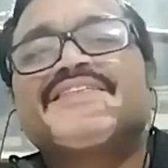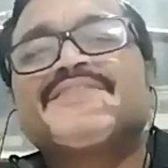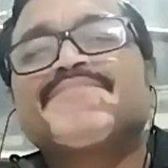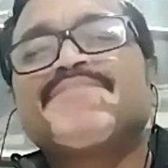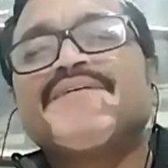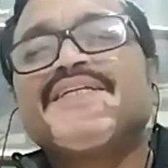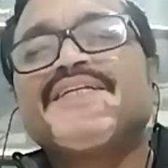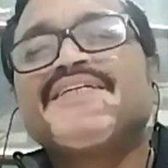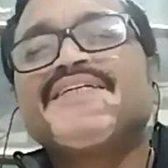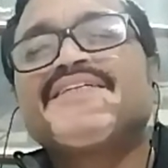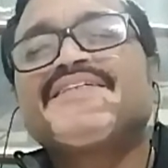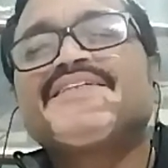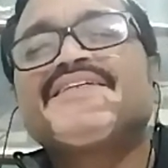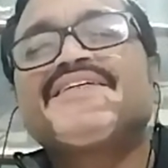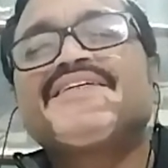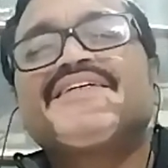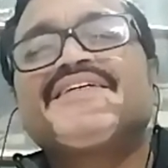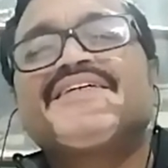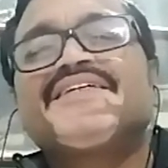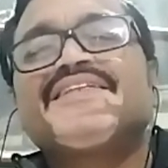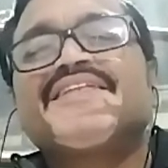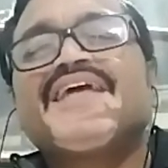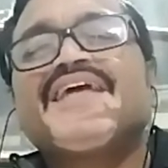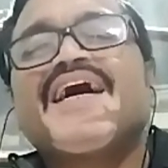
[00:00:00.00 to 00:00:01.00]
spirit
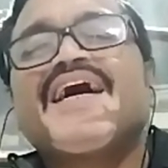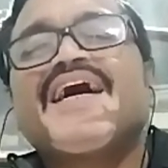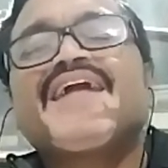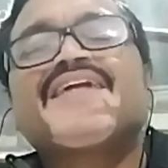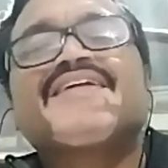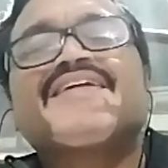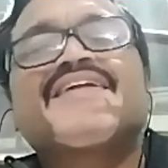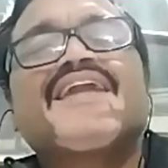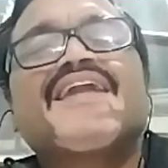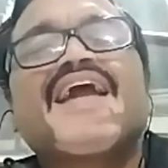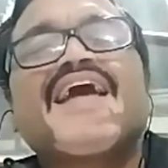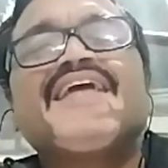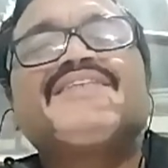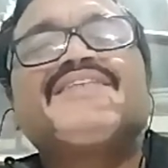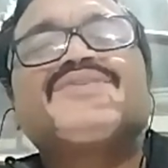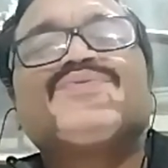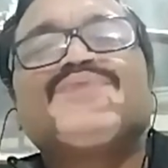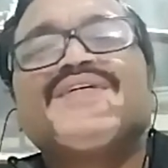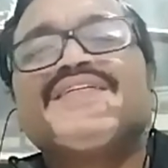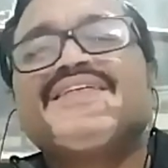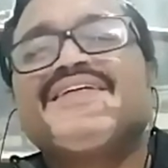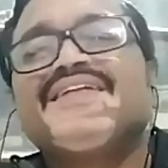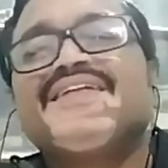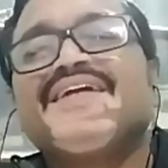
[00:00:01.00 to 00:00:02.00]
that lies
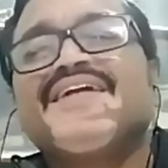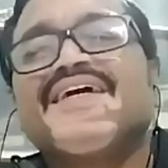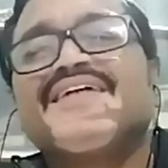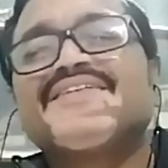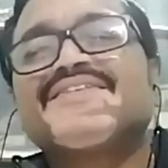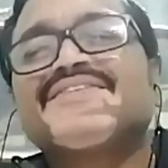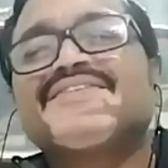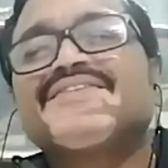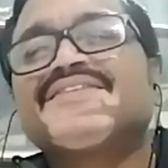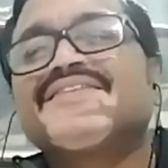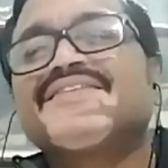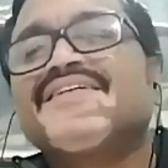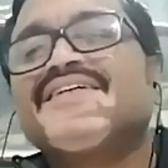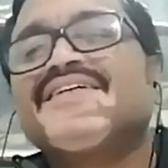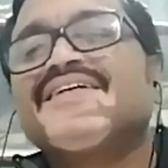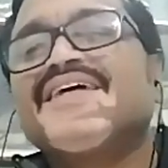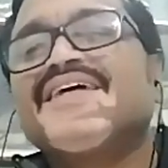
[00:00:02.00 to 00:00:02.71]
within us,